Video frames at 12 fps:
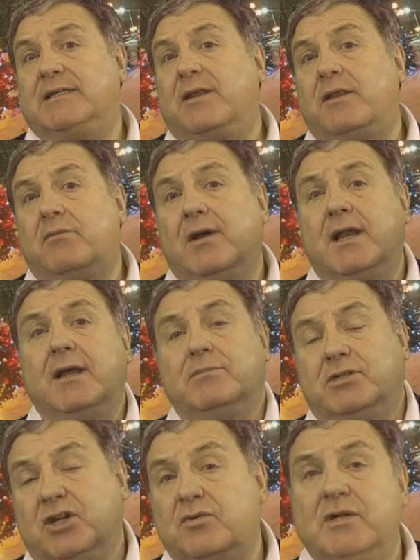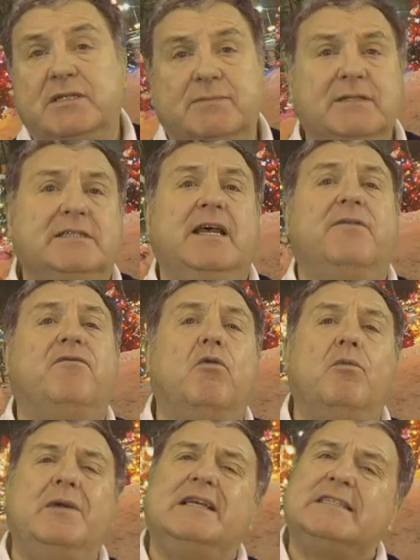and the run-up to Christmas, therefore,
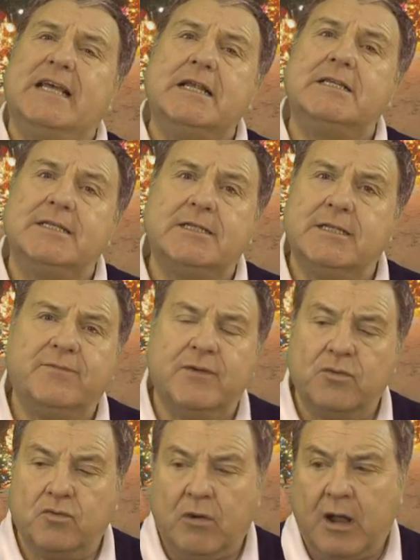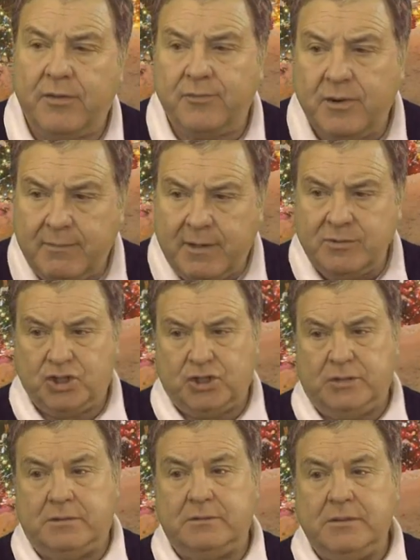will be sensitive and rather emotional.